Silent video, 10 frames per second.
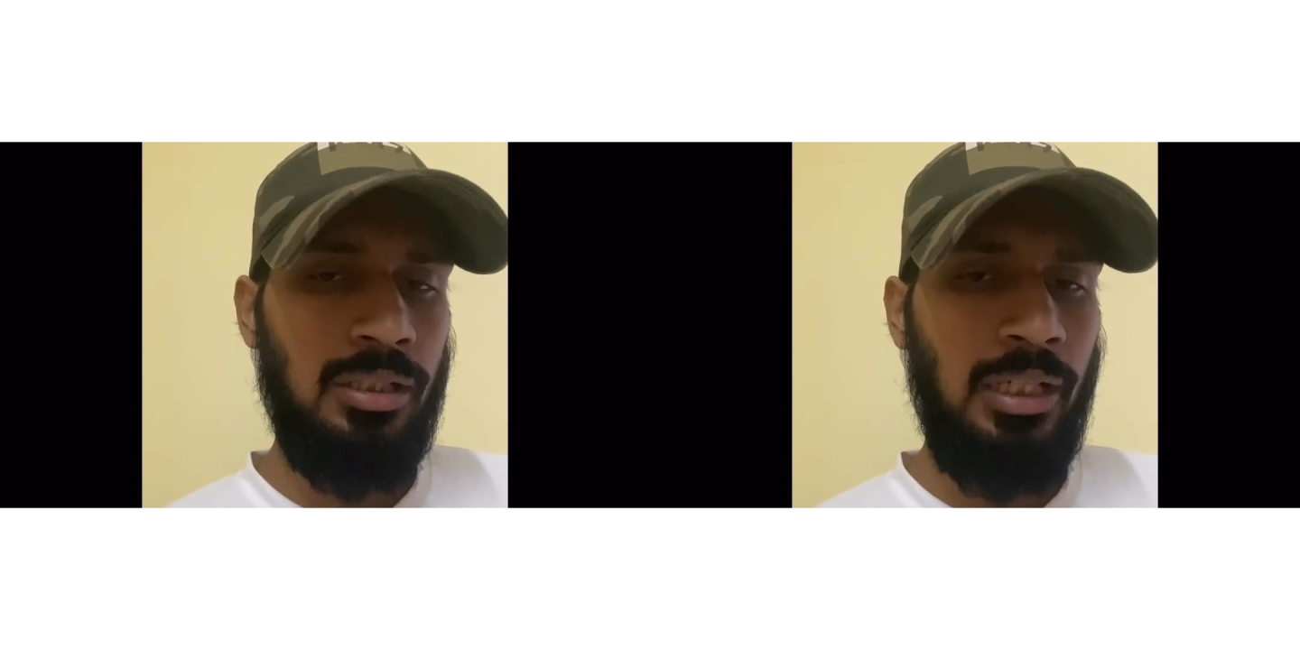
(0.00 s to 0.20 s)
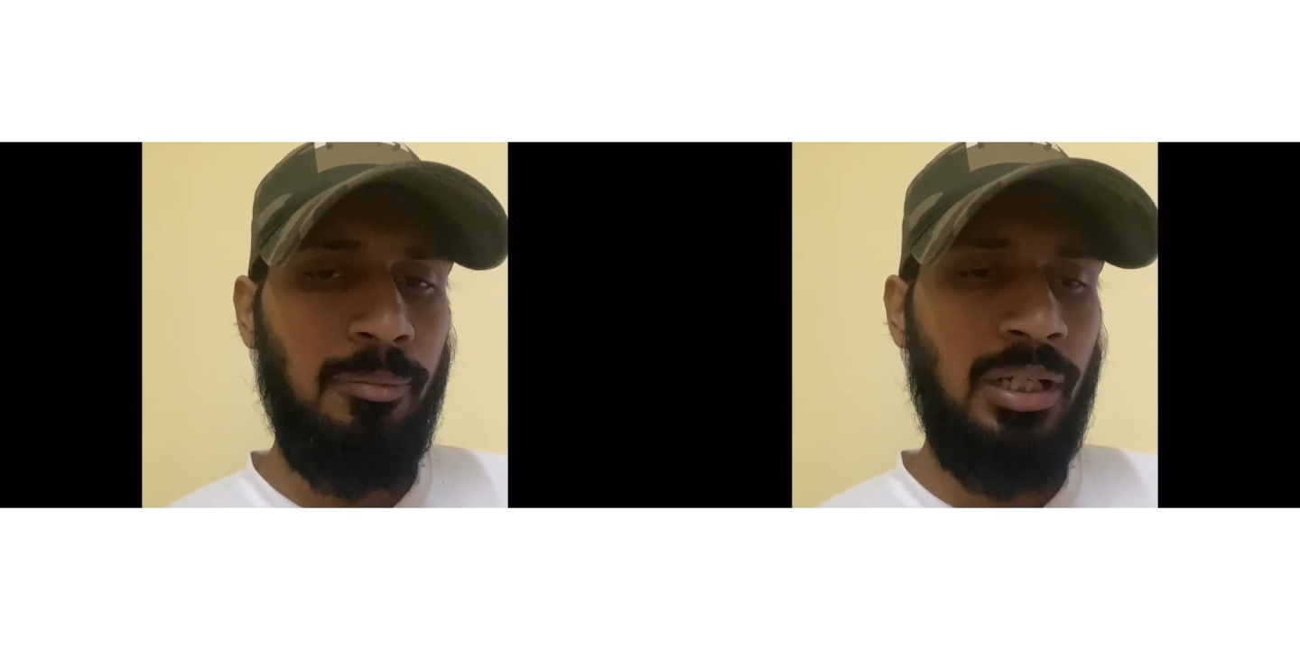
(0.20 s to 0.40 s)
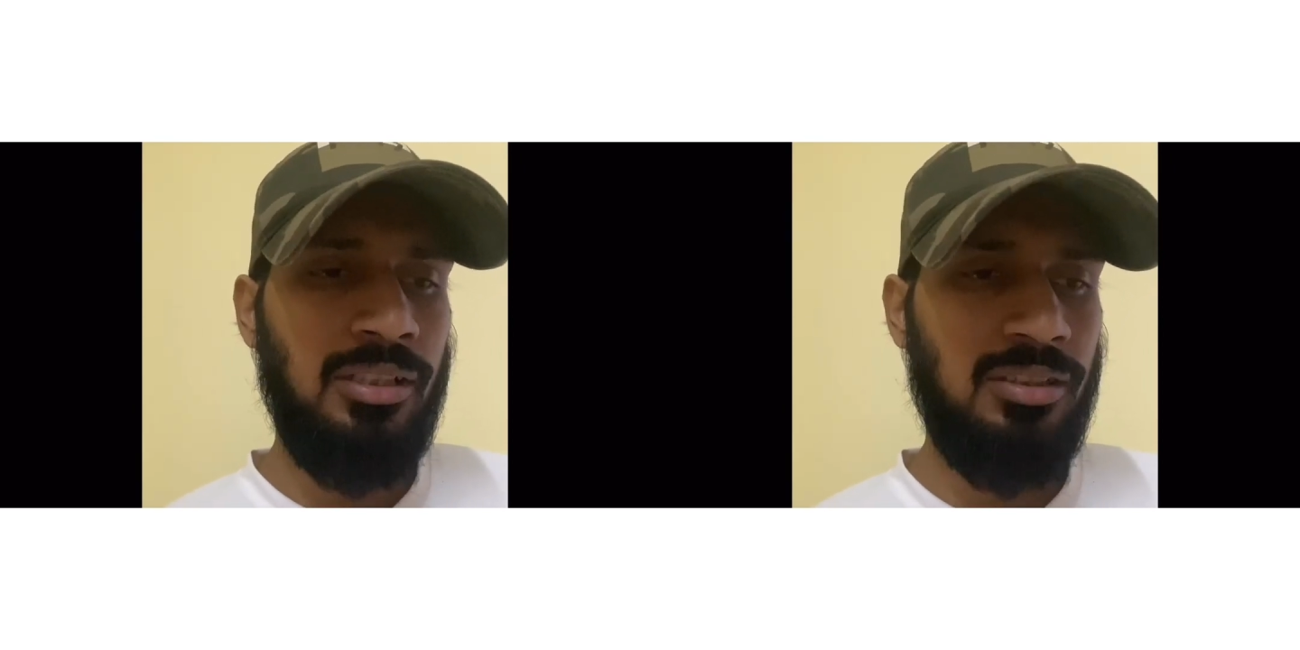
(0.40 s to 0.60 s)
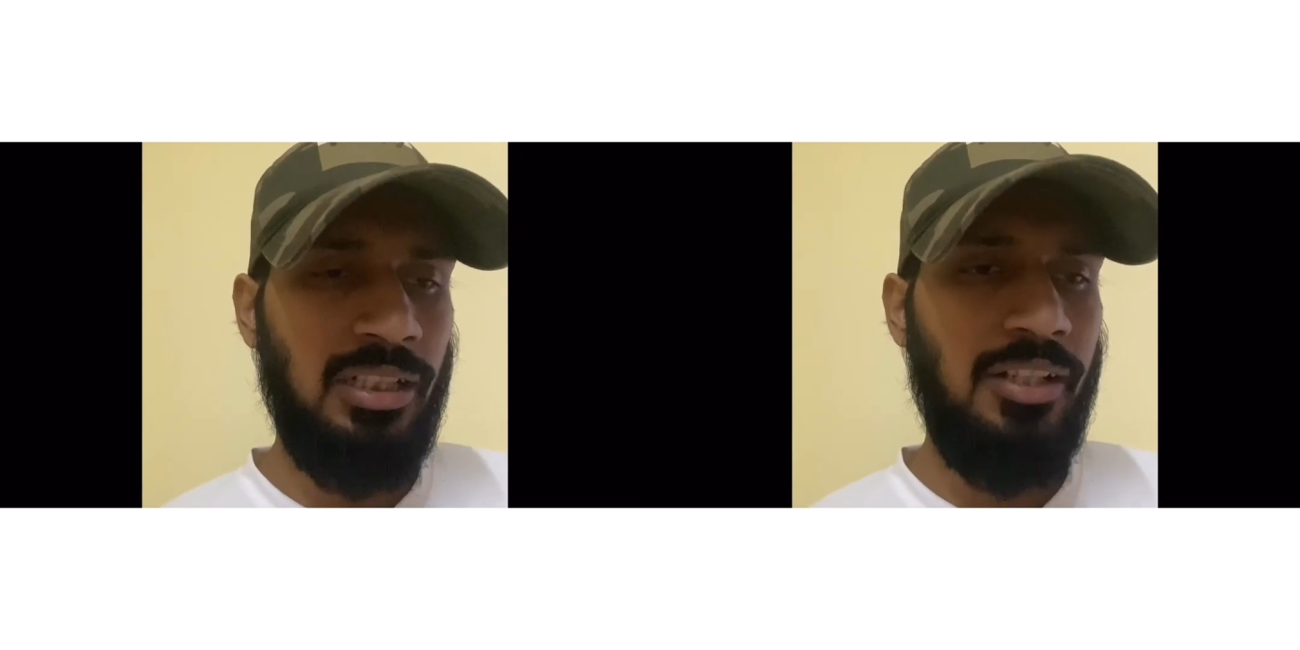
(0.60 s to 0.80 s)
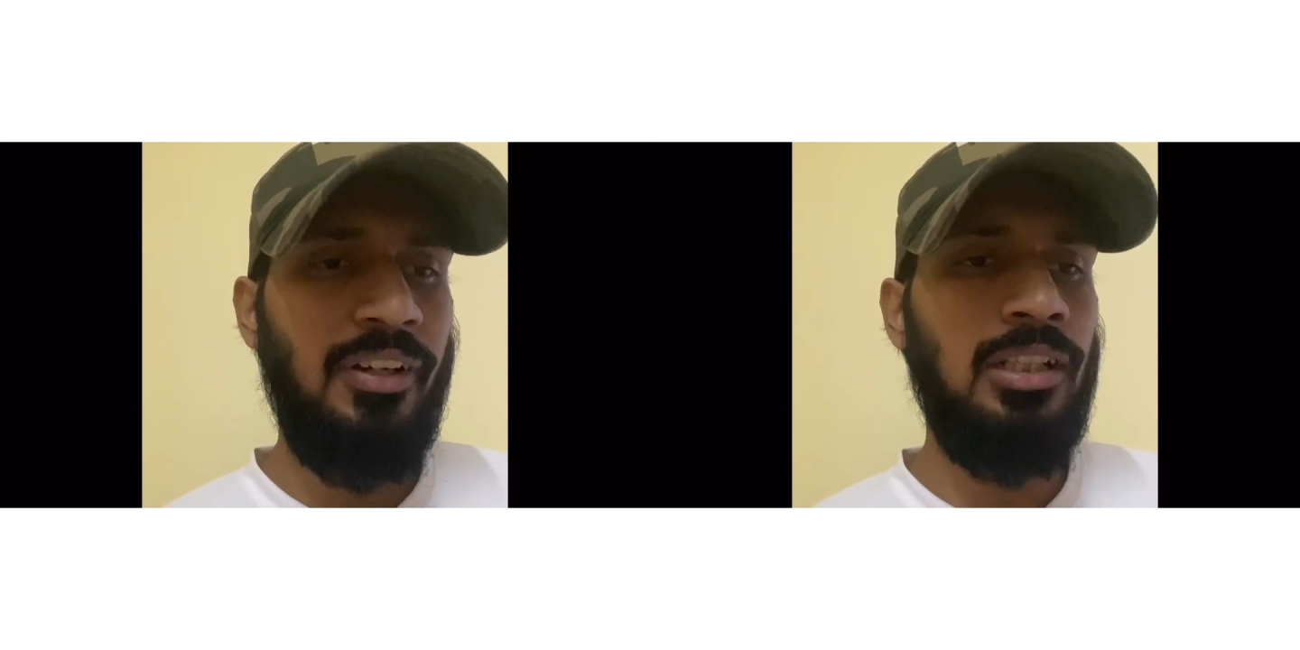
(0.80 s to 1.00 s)
name and
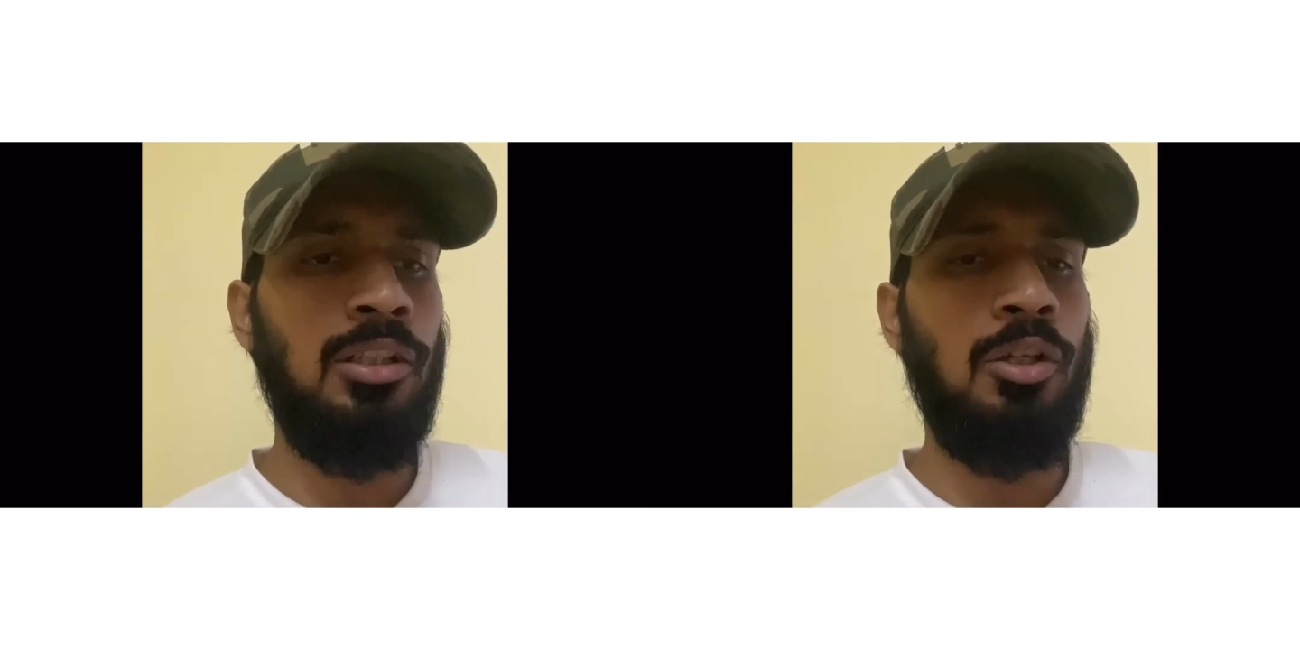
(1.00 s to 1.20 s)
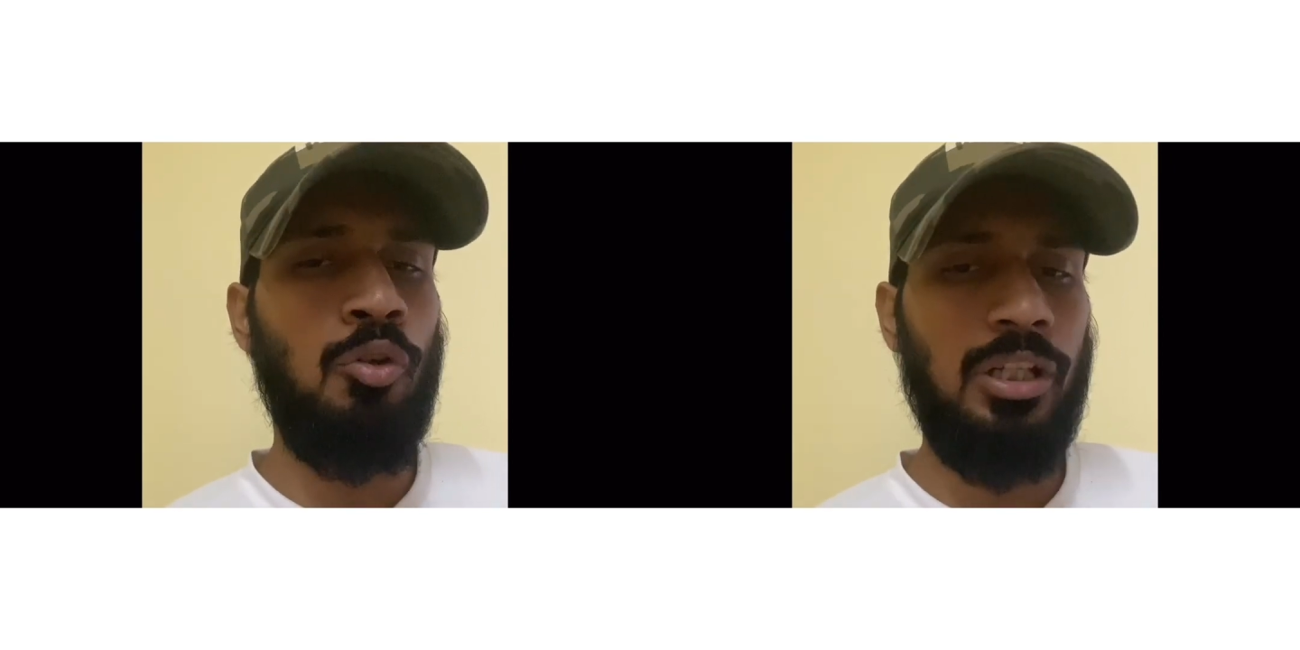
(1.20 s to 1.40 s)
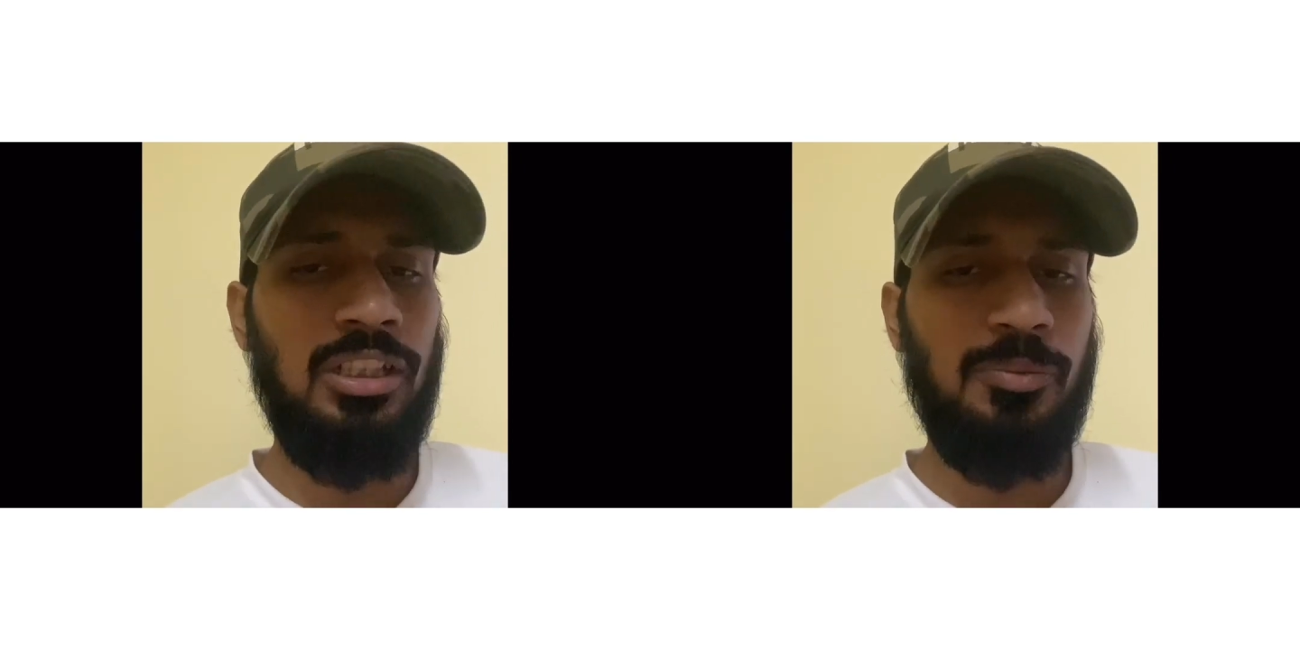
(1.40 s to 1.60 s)
certify that okay,